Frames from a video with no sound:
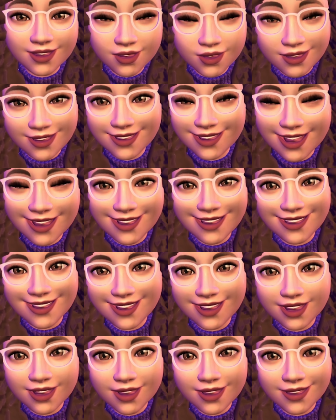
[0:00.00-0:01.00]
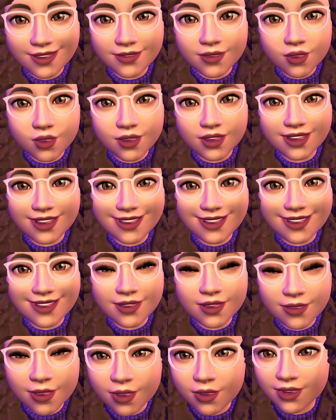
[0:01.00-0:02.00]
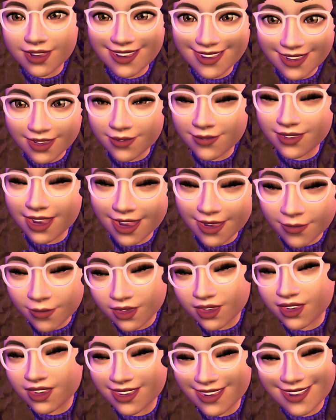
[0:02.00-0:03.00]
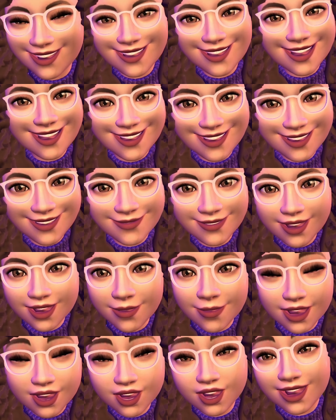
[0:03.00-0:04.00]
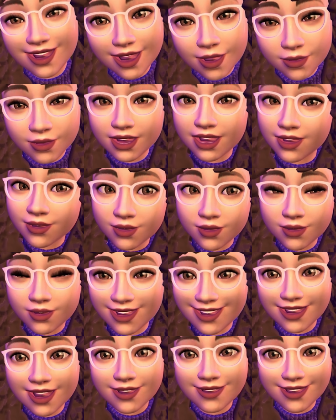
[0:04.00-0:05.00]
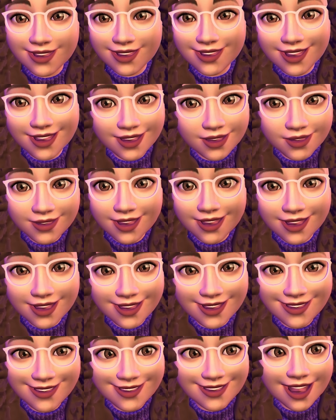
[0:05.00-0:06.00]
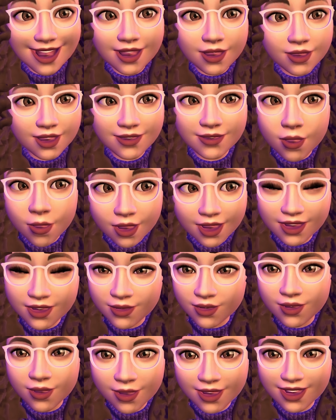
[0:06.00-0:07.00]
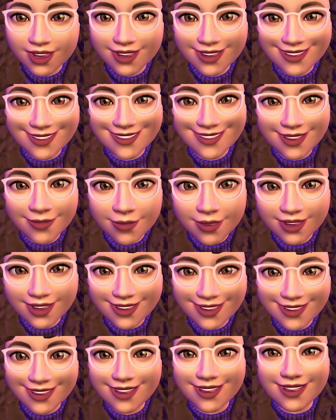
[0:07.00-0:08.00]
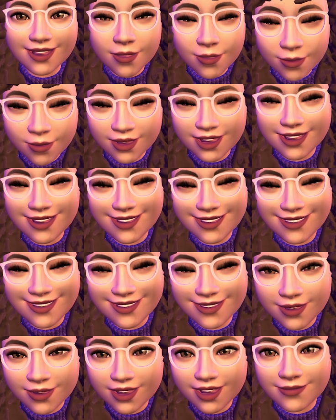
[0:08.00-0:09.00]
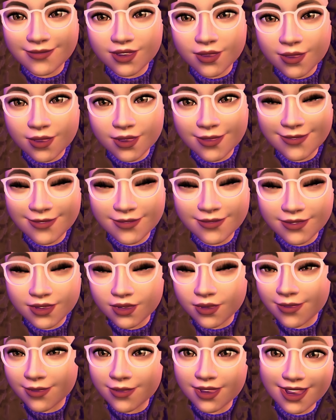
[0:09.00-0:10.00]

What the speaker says: JustAddSazon for the Throne gift. I appreciate it very much, and I really truly love it. And like, I don't even want to use JOYCONS anymore because it's so comfortable. So